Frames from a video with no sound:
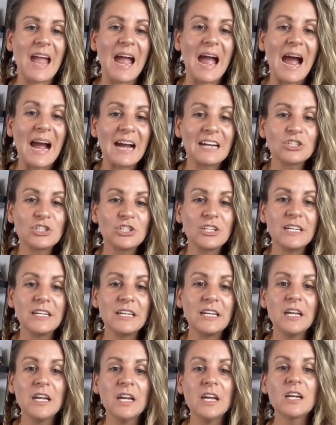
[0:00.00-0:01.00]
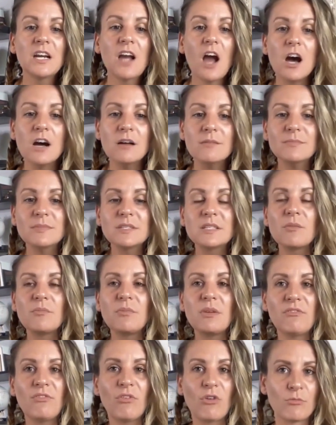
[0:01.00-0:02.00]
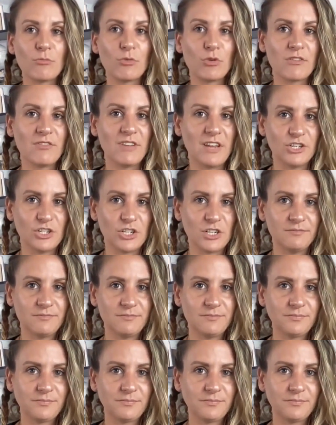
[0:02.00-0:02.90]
Action comes before motivation.